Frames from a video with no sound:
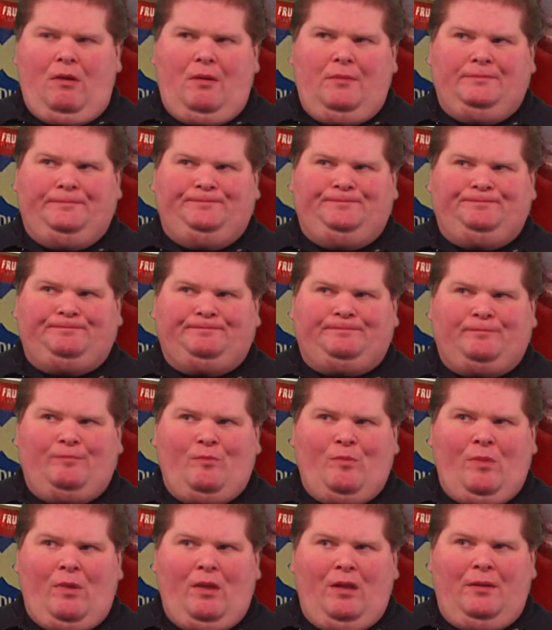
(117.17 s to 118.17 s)

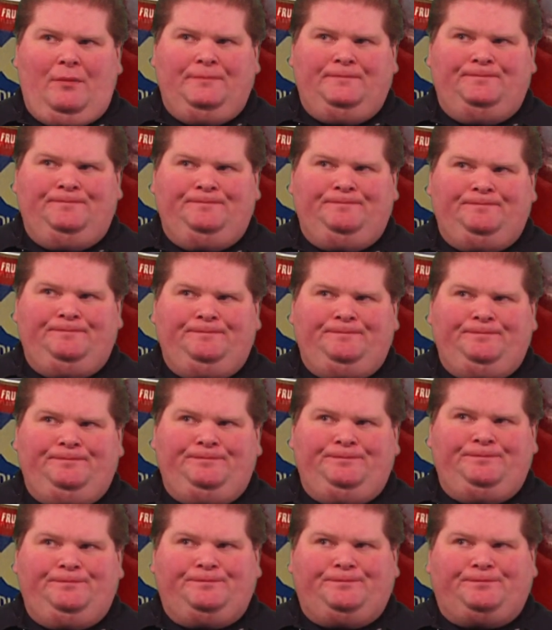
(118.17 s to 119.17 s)

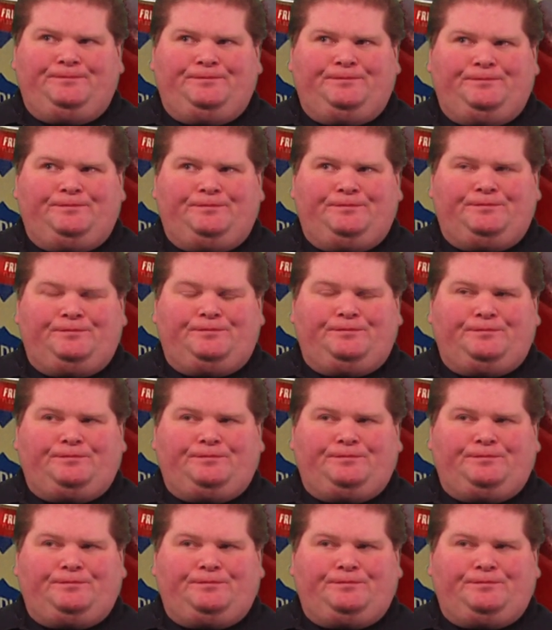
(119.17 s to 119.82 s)
Nothing is said.